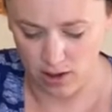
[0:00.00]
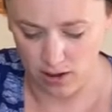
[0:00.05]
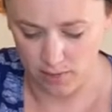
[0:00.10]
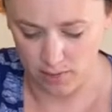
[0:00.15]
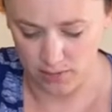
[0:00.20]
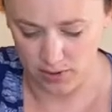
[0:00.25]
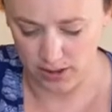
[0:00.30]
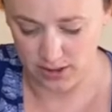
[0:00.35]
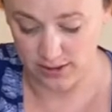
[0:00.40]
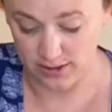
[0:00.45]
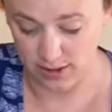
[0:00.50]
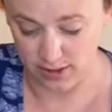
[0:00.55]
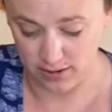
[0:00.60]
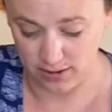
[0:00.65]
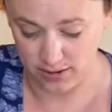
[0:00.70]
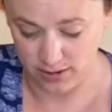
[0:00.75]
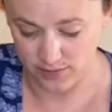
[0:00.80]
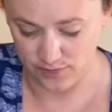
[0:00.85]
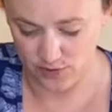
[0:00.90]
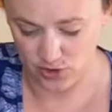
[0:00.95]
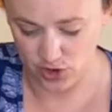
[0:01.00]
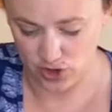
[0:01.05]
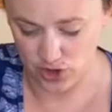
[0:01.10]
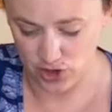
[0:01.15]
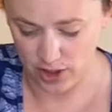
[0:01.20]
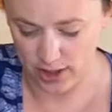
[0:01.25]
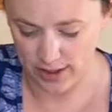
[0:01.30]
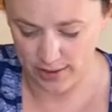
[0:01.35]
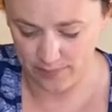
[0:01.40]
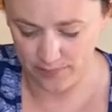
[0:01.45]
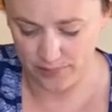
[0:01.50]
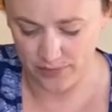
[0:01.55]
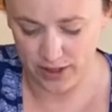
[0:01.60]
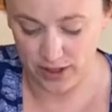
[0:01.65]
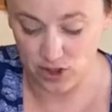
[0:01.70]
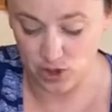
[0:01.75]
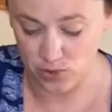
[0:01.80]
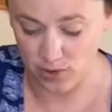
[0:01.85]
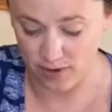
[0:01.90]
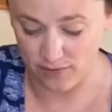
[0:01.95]
because Adelyn's in 1st grade. They
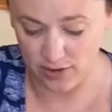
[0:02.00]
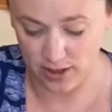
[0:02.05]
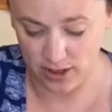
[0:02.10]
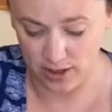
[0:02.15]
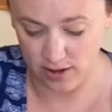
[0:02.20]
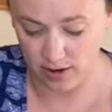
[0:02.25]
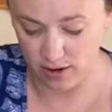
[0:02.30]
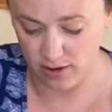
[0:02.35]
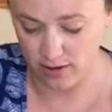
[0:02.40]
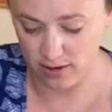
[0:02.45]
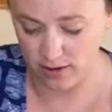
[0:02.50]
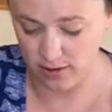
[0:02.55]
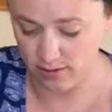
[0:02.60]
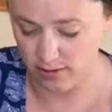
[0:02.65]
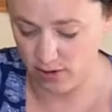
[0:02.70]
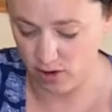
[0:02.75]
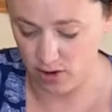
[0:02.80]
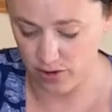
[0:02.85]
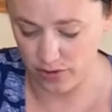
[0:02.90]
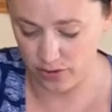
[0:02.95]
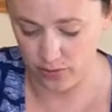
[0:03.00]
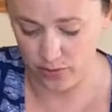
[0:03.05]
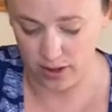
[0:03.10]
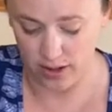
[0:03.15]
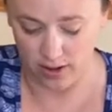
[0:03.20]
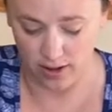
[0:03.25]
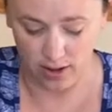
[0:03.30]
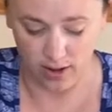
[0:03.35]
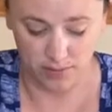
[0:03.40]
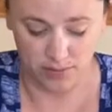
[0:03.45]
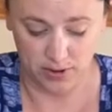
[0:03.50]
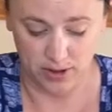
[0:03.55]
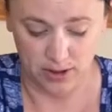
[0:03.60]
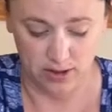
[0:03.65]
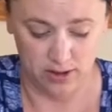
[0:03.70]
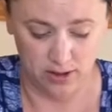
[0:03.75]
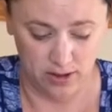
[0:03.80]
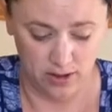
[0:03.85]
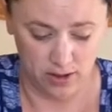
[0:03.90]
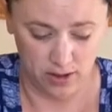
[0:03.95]
do have kindergarten all the way up.
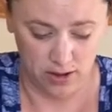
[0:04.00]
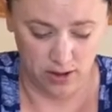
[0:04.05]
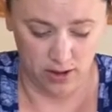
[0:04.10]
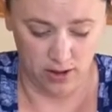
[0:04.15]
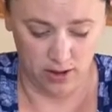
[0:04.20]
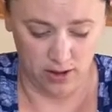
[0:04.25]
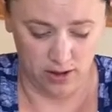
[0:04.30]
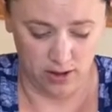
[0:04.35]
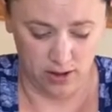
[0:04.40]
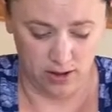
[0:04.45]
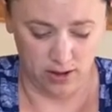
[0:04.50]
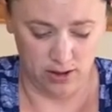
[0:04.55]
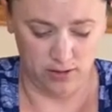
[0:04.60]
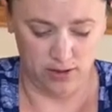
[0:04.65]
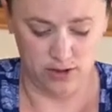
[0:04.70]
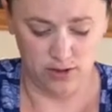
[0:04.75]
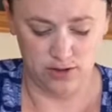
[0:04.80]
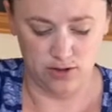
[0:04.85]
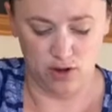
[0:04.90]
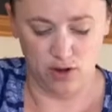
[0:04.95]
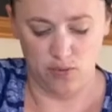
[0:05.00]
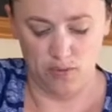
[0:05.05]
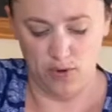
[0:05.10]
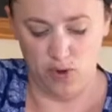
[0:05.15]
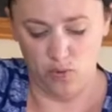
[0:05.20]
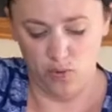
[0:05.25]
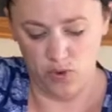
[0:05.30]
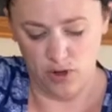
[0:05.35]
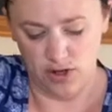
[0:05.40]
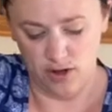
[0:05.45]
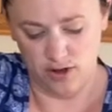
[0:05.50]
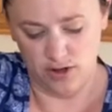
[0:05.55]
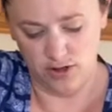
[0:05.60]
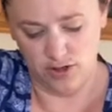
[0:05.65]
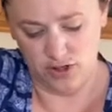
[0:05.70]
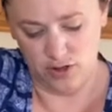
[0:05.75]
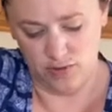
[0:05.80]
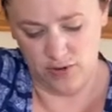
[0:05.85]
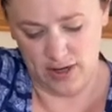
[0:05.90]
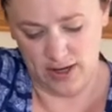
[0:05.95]
So, but we are
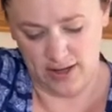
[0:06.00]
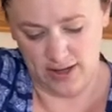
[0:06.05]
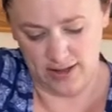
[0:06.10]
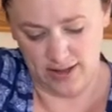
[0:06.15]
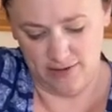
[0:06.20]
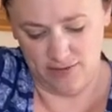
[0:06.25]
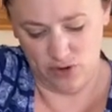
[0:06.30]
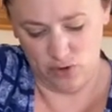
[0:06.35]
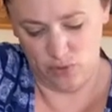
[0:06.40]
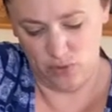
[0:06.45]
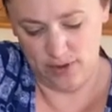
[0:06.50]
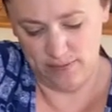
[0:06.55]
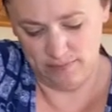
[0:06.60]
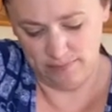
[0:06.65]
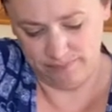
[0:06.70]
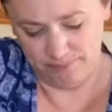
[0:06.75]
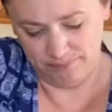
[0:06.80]
doing level 1.